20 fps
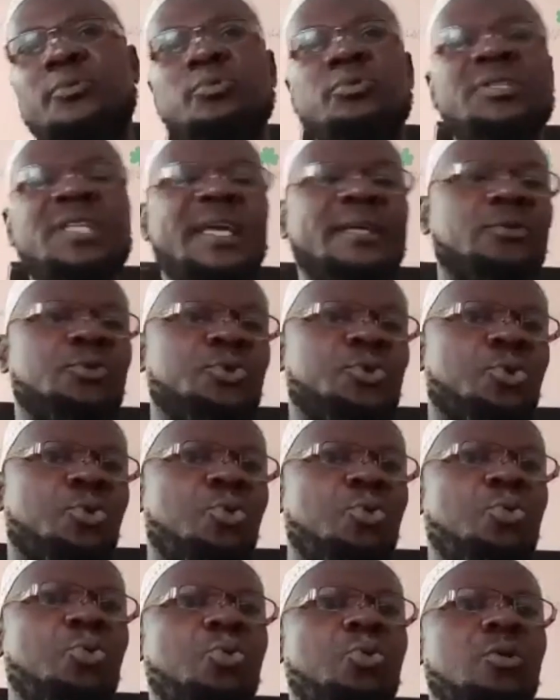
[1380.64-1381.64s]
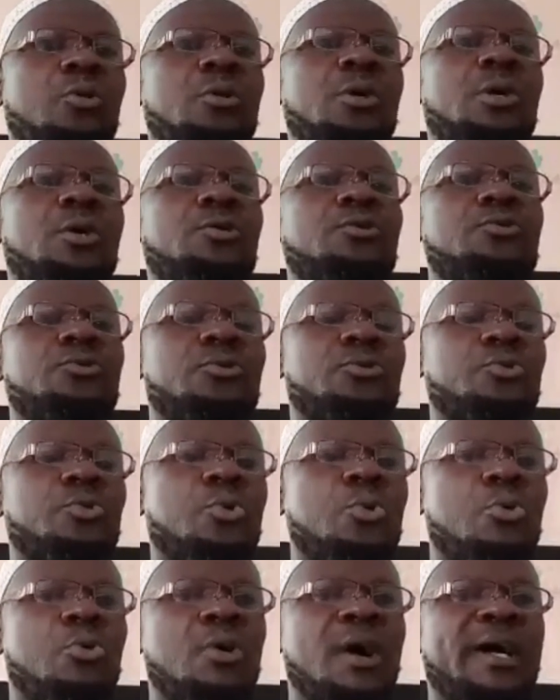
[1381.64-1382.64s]
to take to school, you know, to
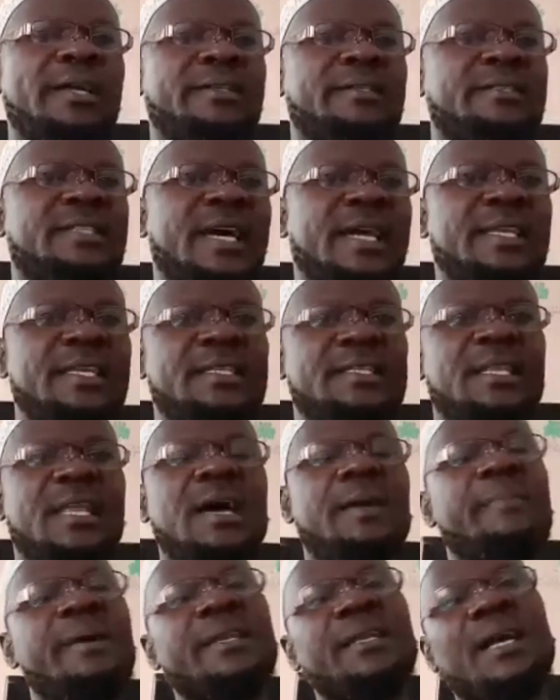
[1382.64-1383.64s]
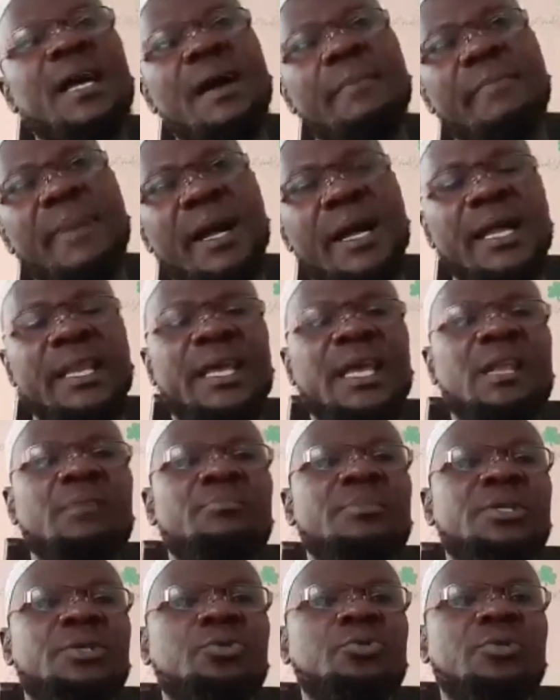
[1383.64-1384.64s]
go and study Islam and come back and help
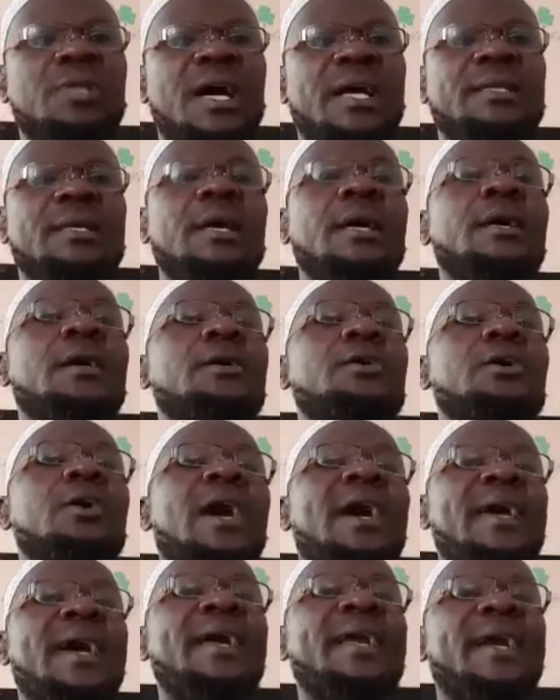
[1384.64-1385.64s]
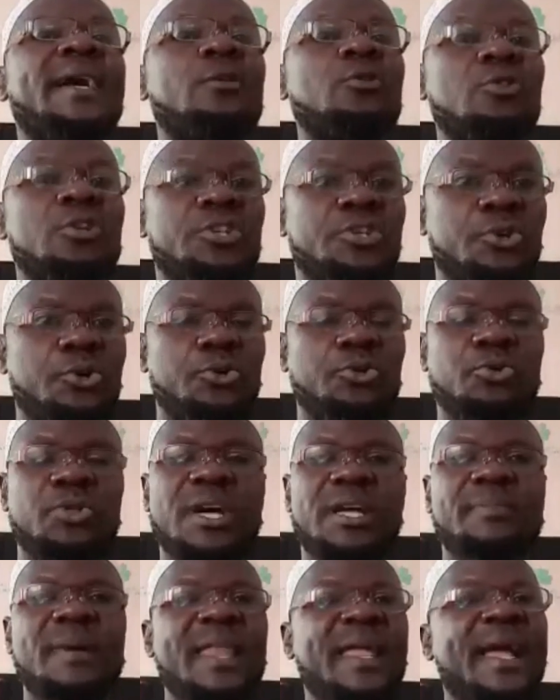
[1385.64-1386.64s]
me do that. I, I can only show you
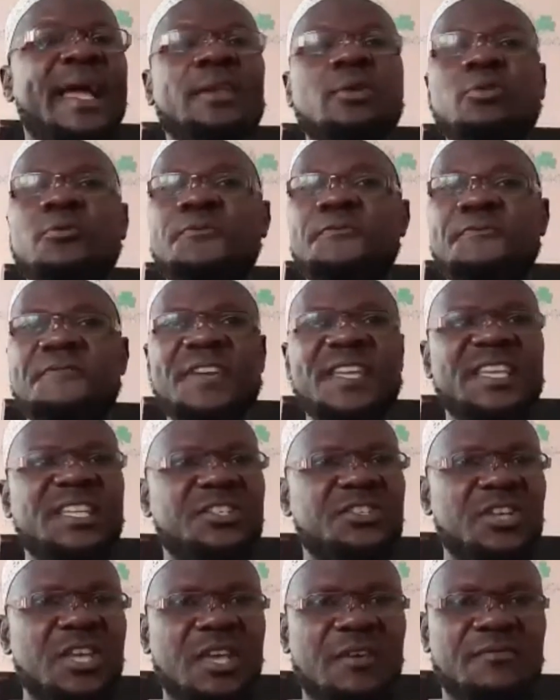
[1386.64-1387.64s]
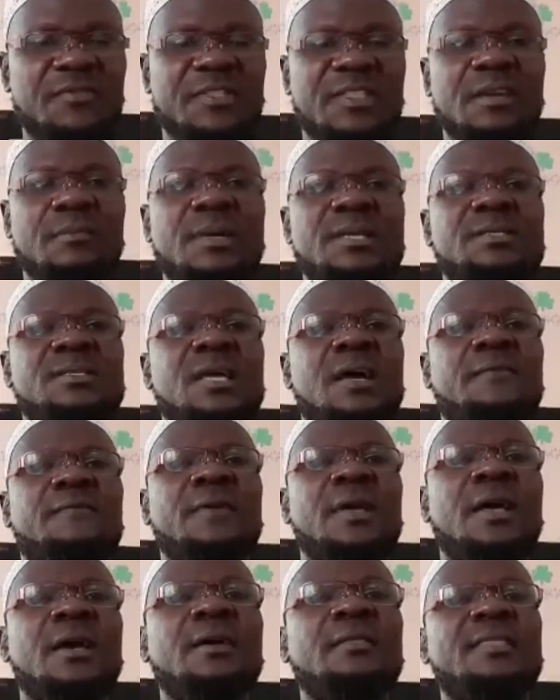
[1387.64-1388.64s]
that. But I cannot finish everything myself.
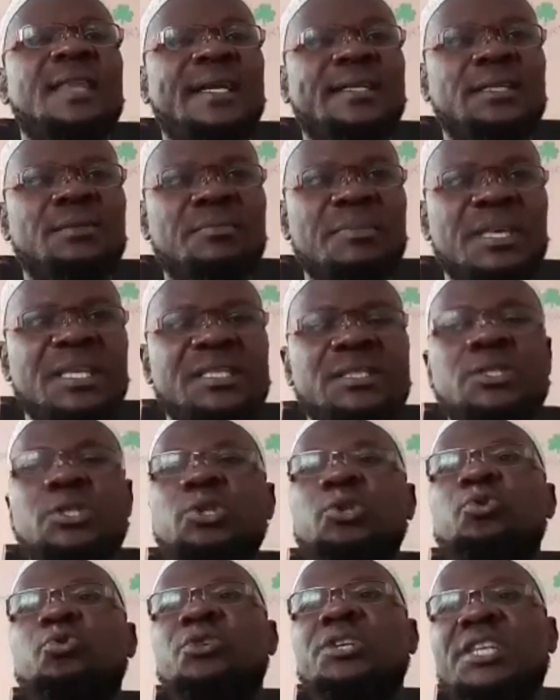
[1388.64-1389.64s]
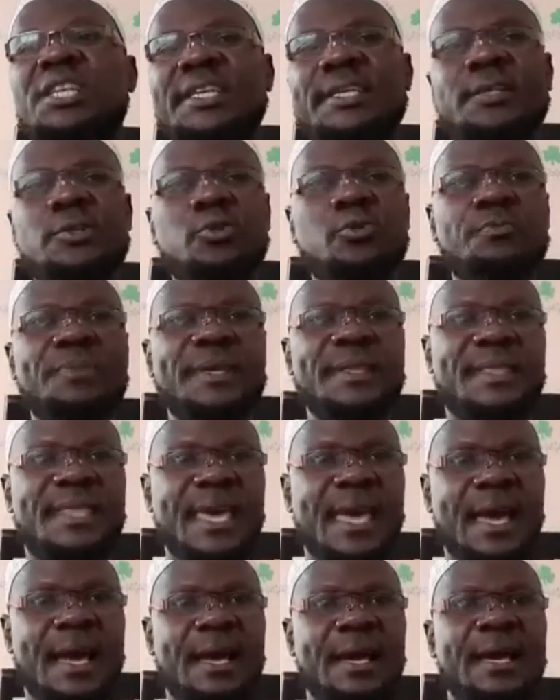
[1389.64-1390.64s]
That means you need to be
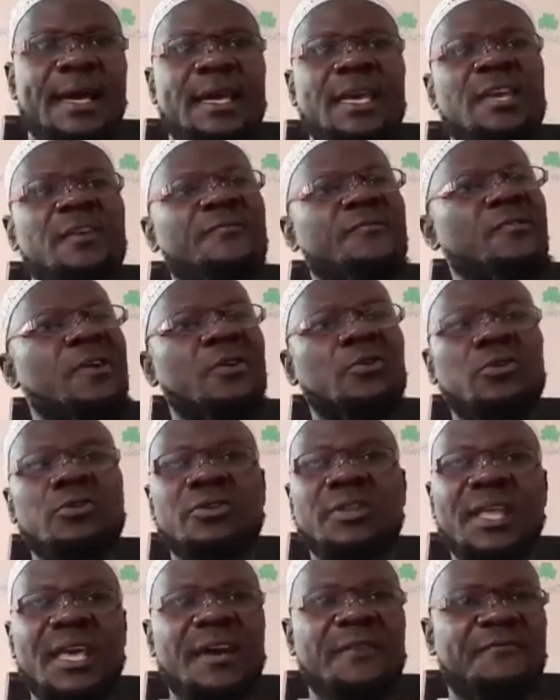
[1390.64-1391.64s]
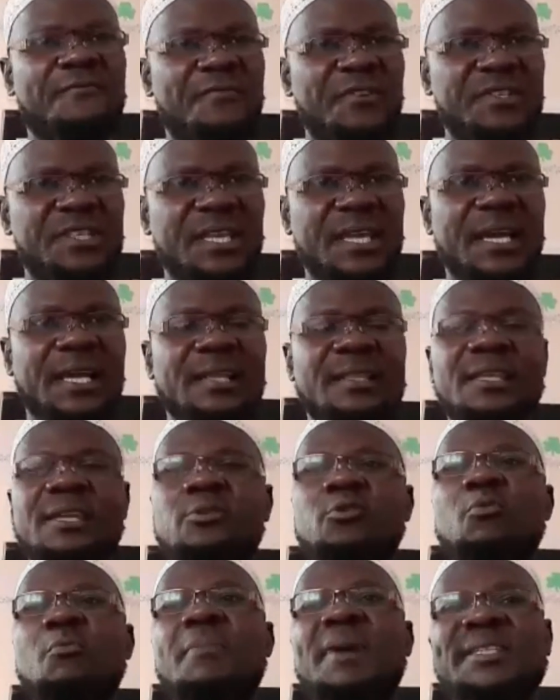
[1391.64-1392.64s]
there. If you are not there physically, then
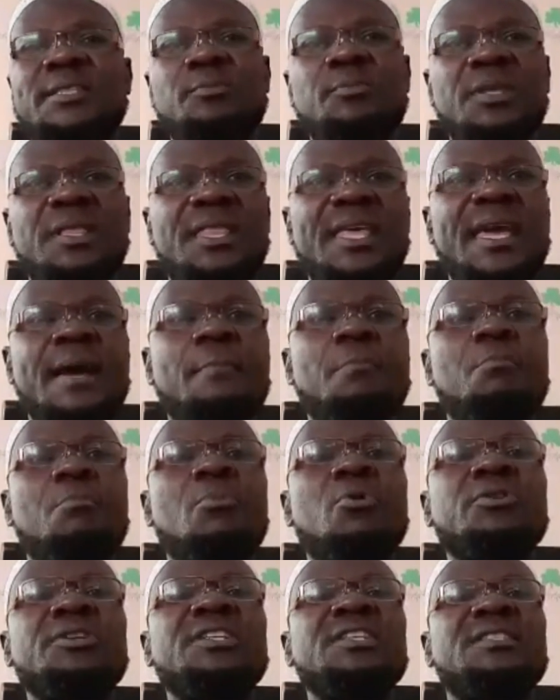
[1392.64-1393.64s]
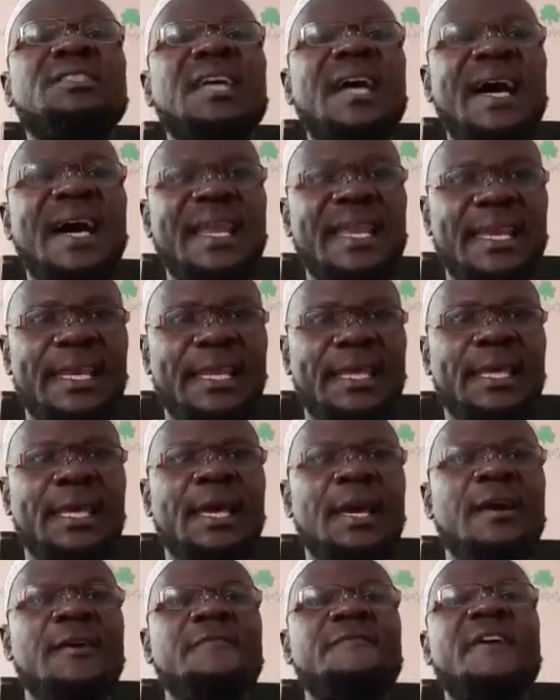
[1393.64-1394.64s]
you must be there monetarily,
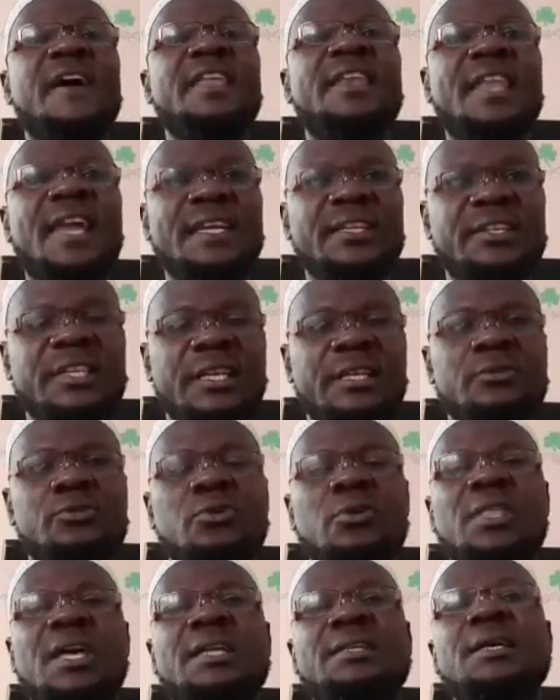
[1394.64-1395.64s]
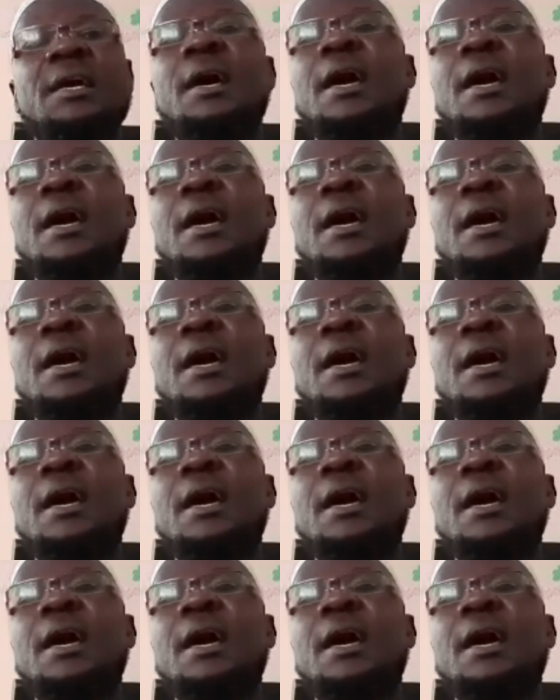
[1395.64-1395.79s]
financially, so that